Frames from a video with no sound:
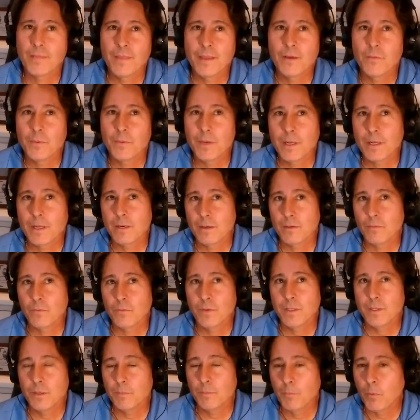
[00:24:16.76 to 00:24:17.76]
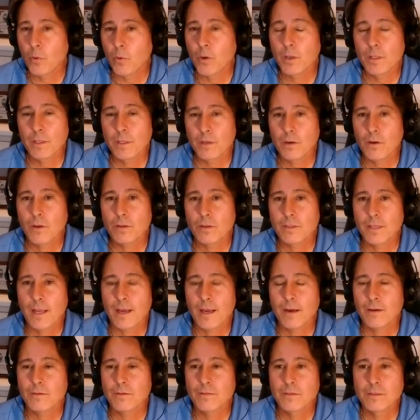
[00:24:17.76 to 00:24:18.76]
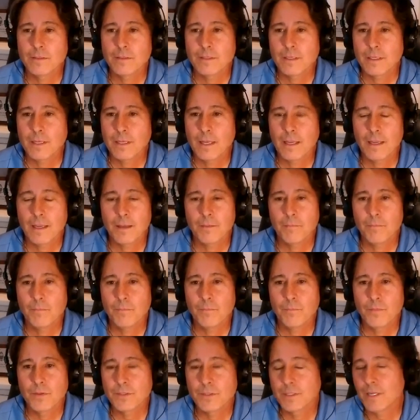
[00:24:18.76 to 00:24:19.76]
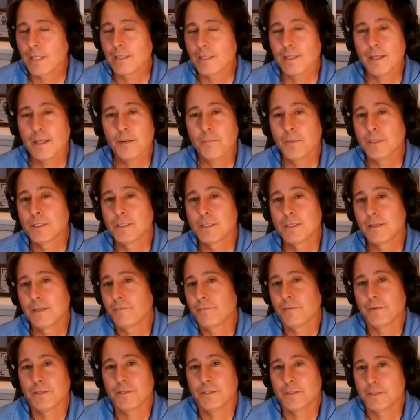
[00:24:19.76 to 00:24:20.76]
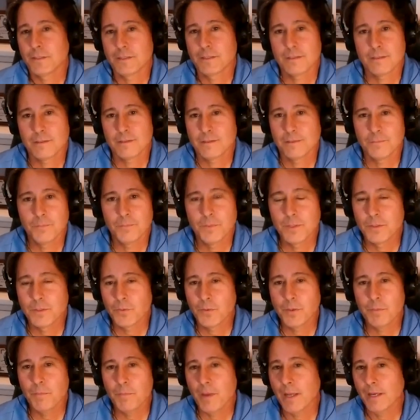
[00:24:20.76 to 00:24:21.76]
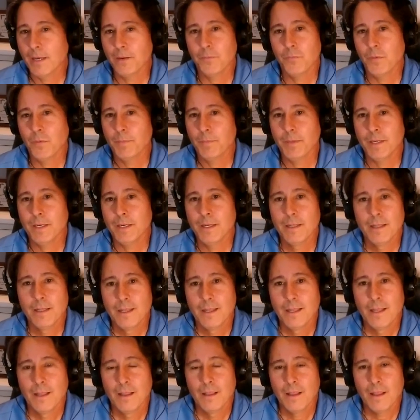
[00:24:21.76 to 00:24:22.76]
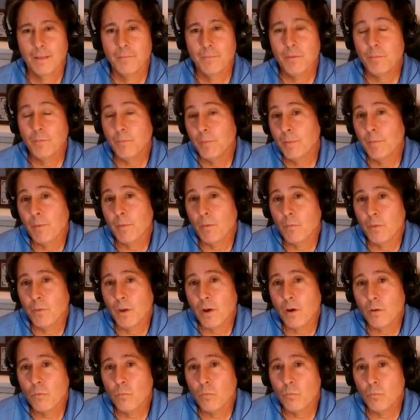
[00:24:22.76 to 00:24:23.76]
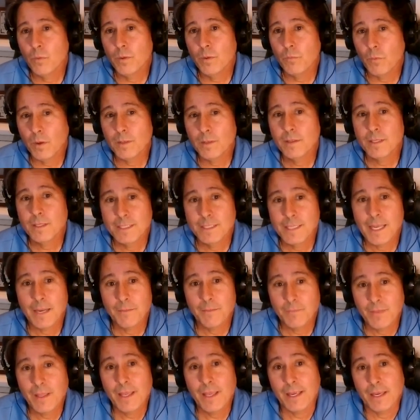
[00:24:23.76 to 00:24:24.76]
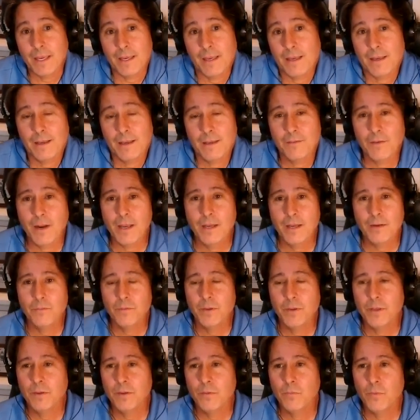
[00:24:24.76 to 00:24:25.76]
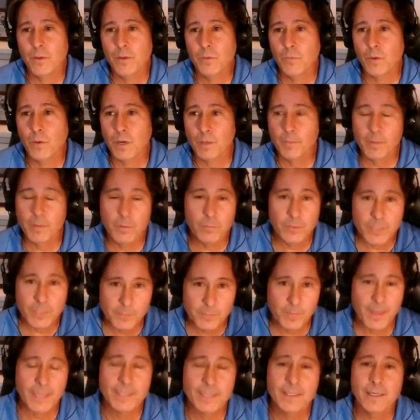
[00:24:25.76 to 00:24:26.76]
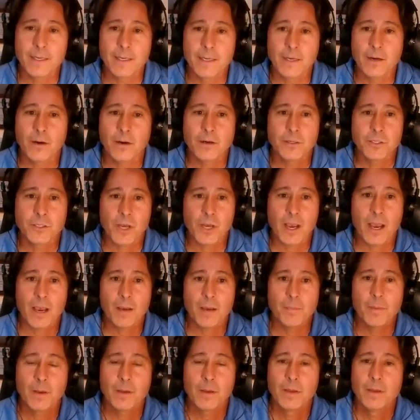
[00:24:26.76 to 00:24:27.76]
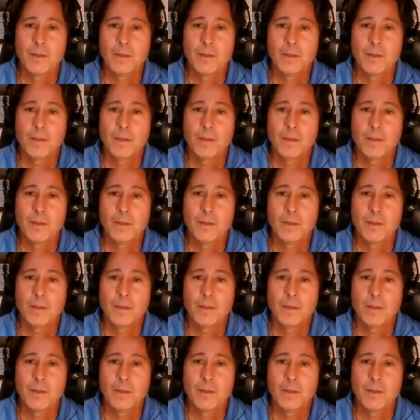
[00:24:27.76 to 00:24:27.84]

when you boil it all down, there's not that much difference between men and women. I mean, we want the same thing, right? We want to be respected in our job.